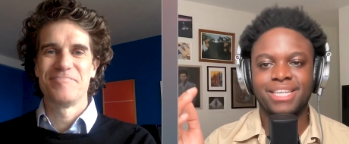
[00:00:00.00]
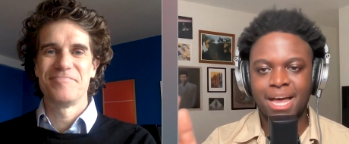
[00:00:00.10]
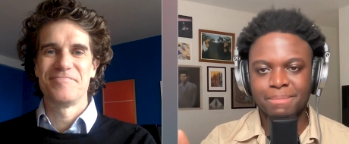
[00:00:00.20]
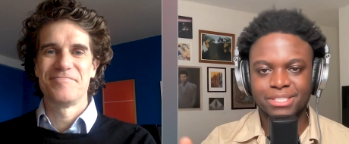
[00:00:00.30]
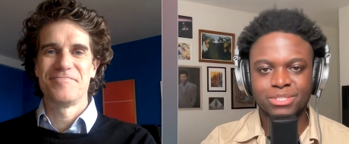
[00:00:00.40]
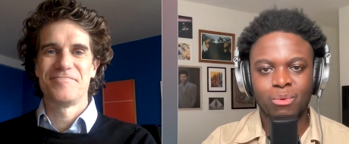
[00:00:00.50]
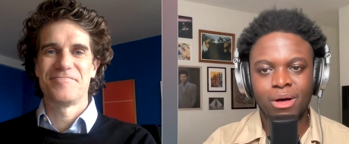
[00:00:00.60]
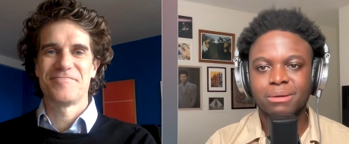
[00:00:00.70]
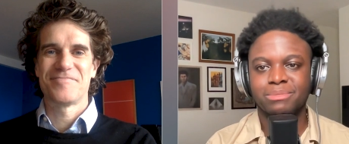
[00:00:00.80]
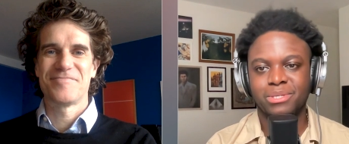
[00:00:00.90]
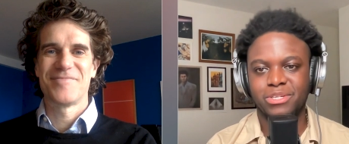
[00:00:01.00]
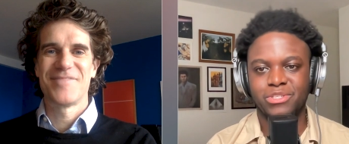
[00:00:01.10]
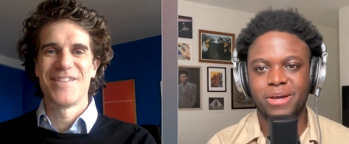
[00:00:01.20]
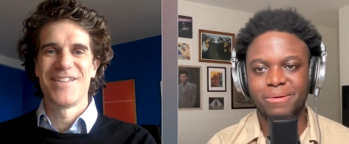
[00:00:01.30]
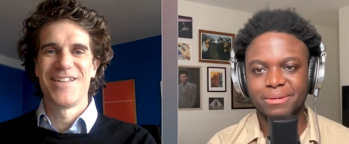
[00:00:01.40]
Speaker 1: Thomas, welcome to the
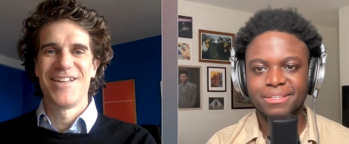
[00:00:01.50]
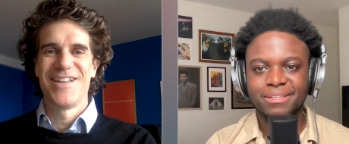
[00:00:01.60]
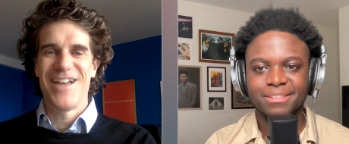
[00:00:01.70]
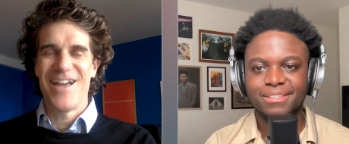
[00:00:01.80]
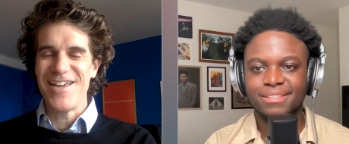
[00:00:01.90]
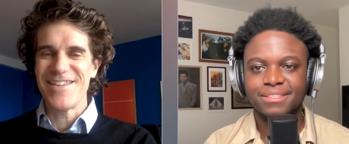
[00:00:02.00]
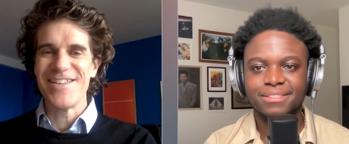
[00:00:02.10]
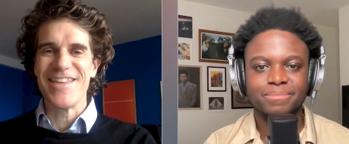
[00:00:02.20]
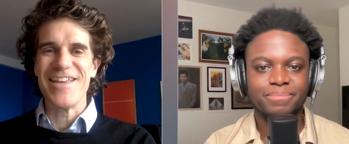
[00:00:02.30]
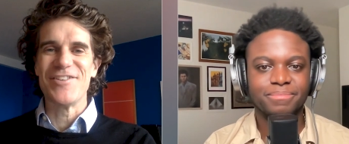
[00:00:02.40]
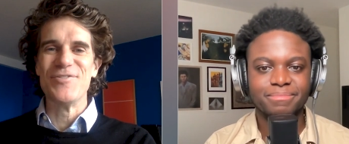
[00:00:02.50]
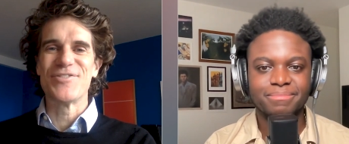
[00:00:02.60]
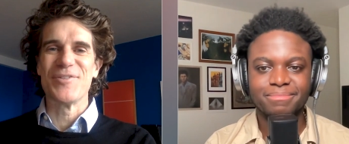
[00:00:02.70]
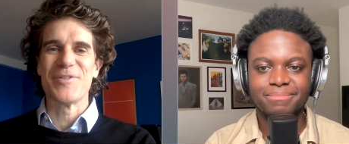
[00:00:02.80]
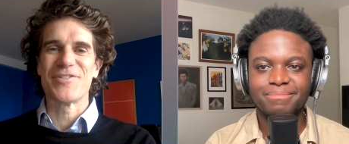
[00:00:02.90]
show. Ike, thank you
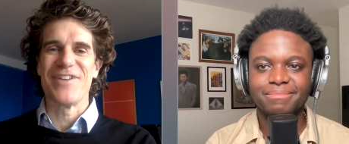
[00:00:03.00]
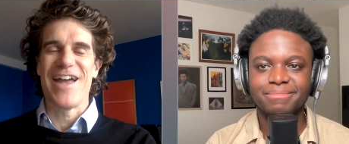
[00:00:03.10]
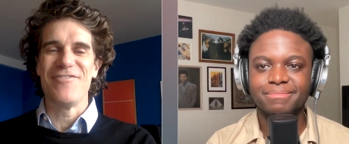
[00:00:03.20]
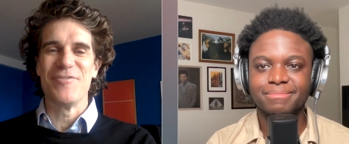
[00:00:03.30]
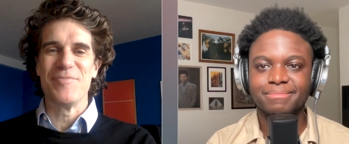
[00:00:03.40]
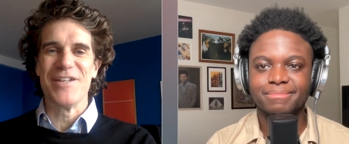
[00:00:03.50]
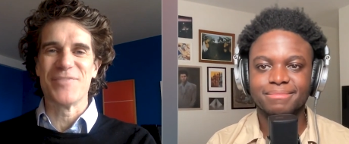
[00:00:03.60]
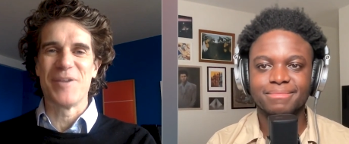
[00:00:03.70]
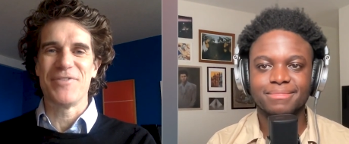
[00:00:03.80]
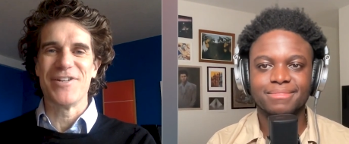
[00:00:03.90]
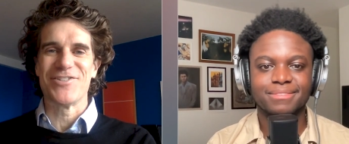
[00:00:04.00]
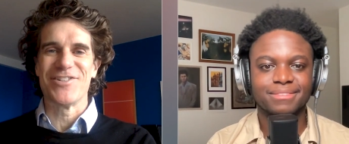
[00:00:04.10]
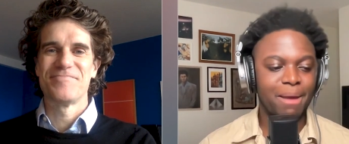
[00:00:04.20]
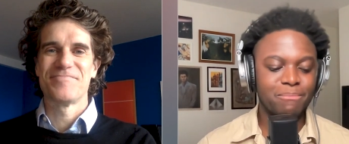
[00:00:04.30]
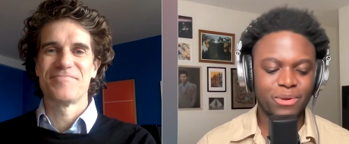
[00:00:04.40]
so much for having me. It's my pleasure.
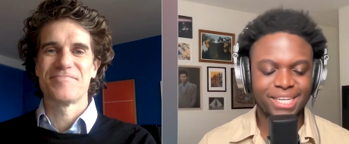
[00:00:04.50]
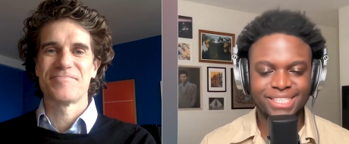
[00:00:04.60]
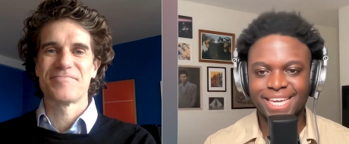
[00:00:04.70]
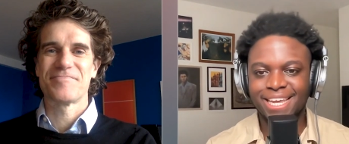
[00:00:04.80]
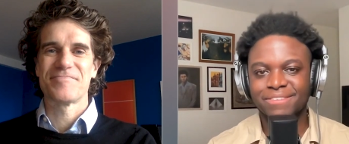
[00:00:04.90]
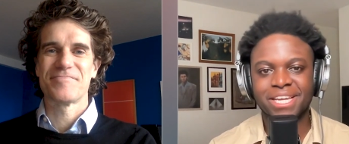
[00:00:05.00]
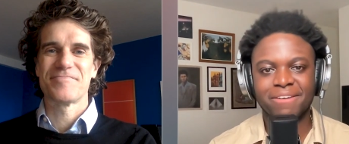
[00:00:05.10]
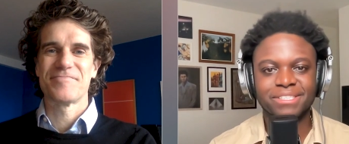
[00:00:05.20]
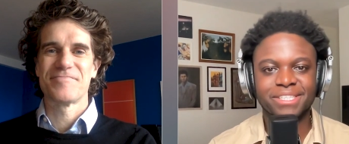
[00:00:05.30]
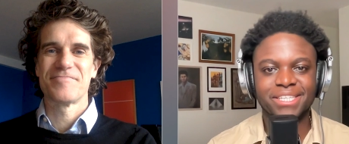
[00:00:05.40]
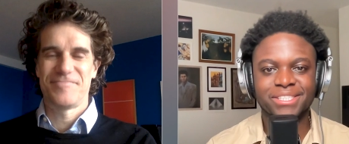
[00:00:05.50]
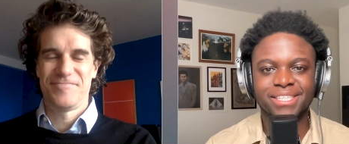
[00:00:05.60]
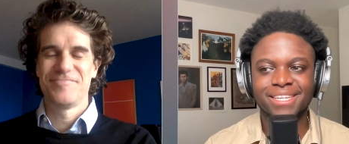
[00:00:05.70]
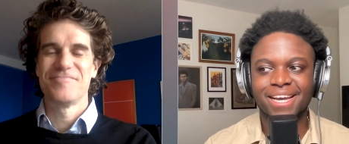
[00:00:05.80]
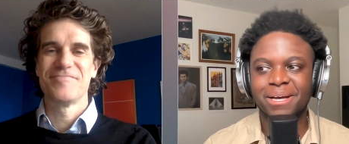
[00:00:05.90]
I, am really excited to have this
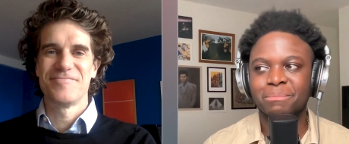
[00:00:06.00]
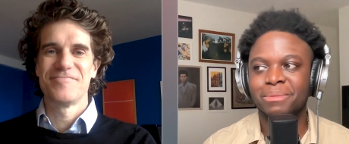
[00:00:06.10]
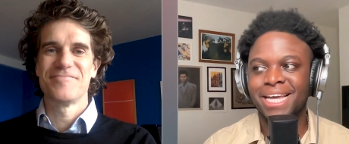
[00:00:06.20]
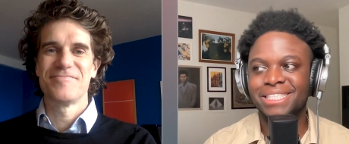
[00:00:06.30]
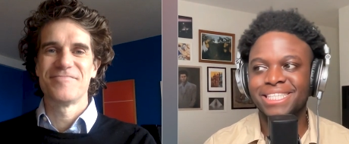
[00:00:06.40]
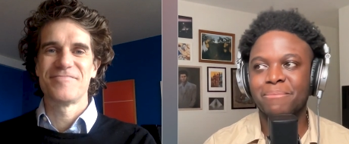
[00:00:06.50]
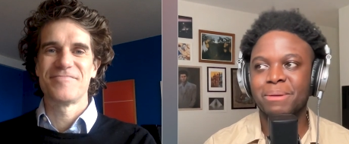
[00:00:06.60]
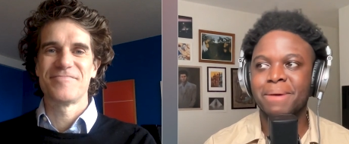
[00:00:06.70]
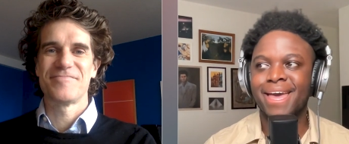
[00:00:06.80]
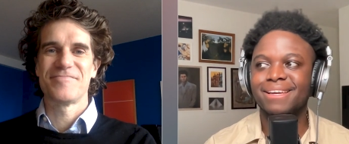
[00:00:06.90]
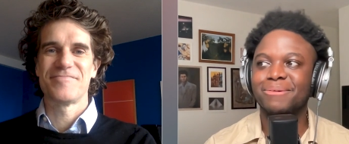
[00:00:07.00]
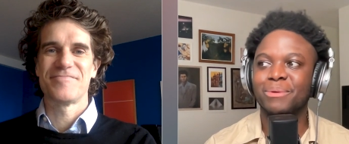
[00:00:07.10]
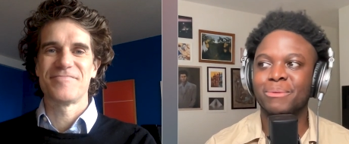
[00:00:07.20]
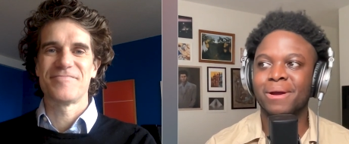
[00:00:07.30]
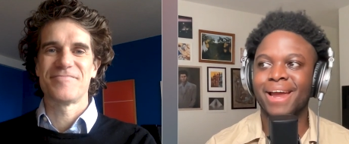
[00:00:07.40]
conversation. Um, last time we met,
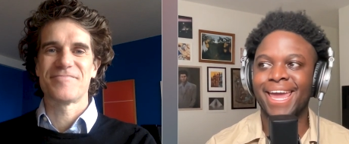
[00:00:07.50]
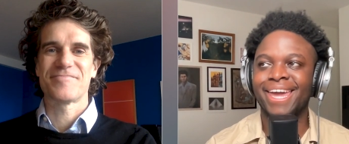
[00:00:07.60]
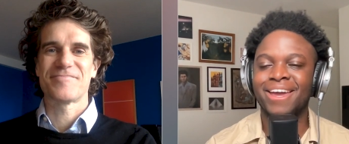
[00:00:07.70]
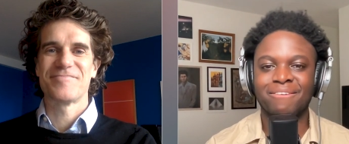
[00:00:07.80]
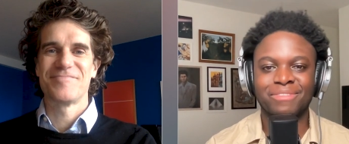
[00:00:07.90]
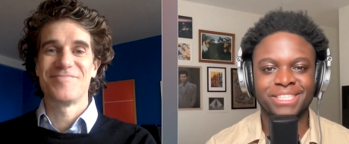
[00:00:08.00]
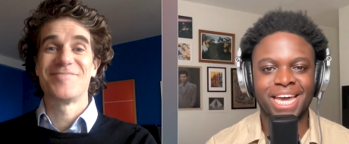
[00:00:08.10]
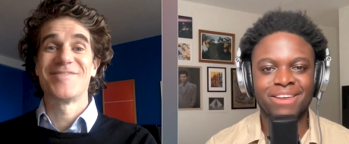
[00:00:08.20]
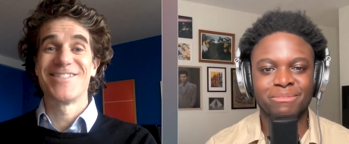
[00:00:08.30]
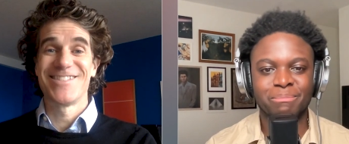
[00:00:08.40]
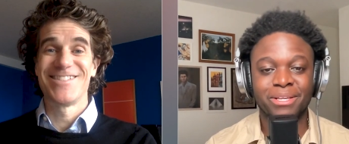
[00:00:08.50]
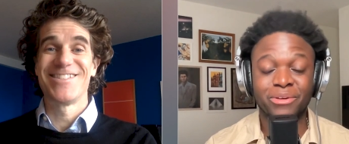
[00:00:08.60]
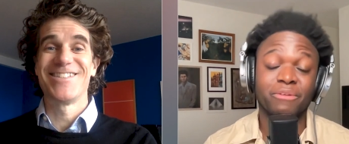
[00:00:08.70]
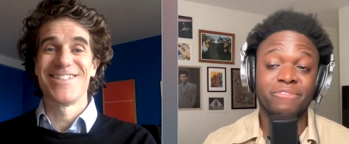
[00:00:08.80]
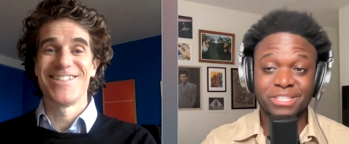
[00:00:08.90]
we were hanging off the side of a
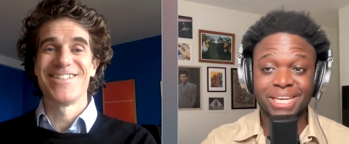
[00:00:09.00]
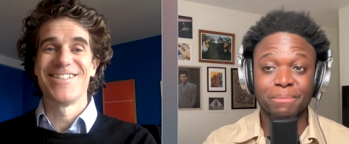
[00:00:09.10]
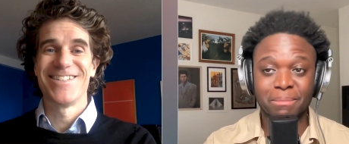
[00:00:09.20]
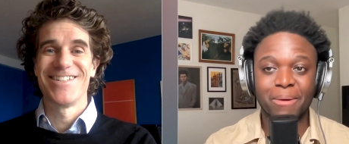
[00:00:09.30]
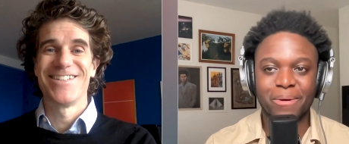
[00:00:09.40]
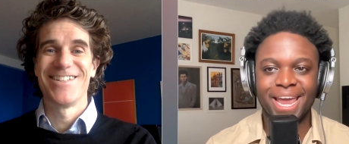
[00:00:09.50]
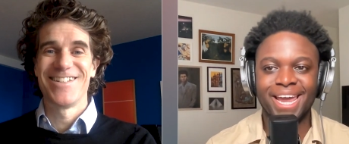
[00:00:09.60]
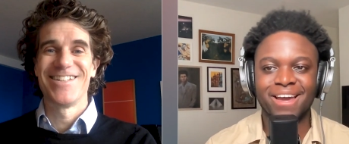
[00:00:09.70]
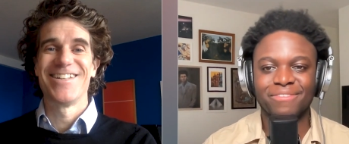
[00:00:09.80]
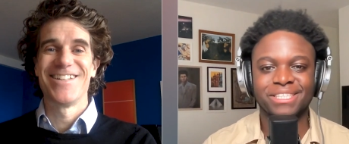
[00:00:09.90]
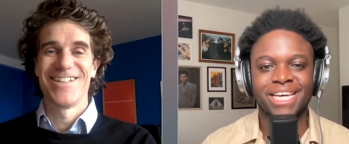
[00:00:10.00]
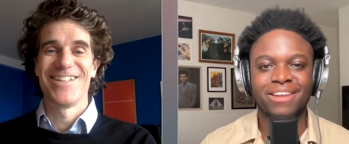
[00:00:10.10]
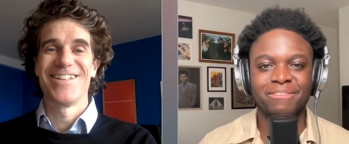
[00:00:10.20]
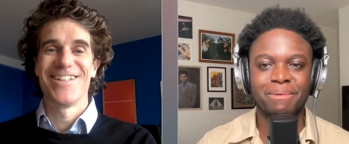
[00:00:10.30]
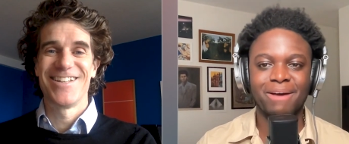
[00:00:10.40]
building. The first time we met, we were hanging off the
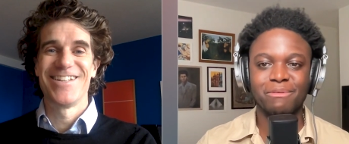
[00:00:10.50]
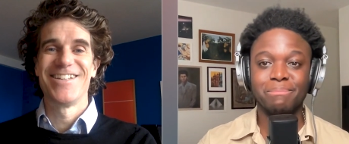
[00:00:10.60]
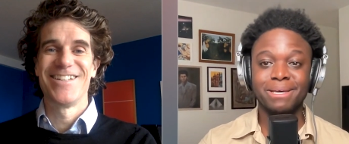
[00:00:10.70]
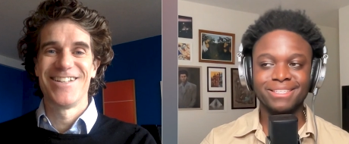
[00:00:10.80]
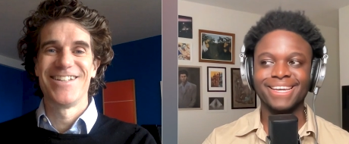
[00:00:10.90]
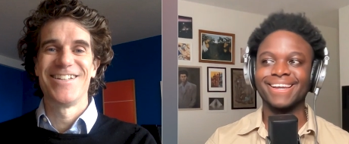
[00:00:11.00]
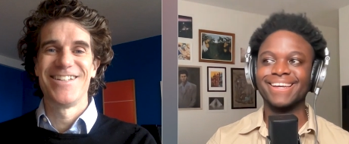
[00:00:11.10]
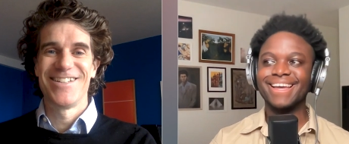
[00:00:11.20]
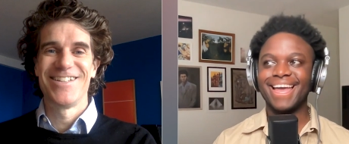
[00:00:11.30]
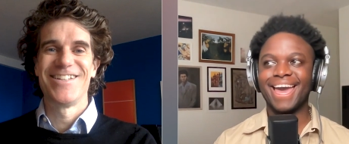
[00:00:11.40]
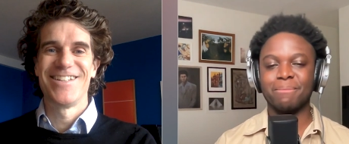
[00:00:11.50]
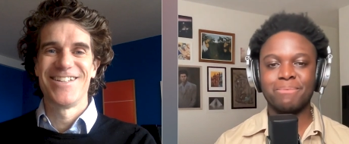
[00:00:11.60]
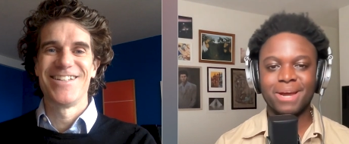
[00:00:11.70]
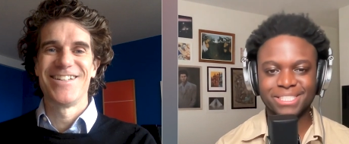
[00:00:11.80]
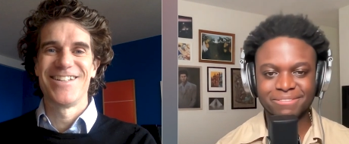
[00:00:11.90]
side of, the, of a building at a
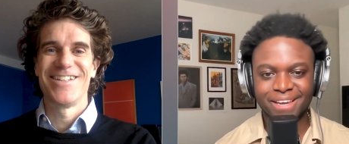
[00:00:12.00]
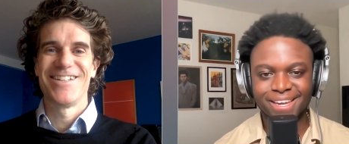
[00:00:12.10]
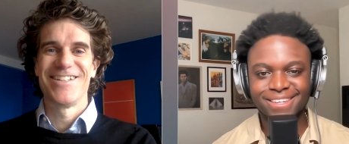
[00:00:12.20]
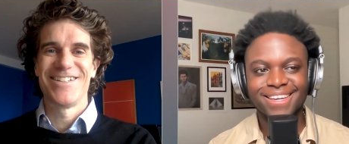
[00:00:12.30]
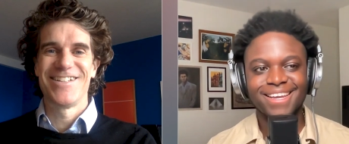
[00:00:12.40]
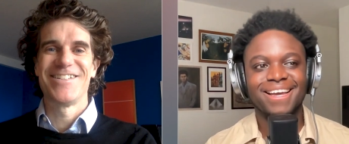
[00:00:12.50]
press event.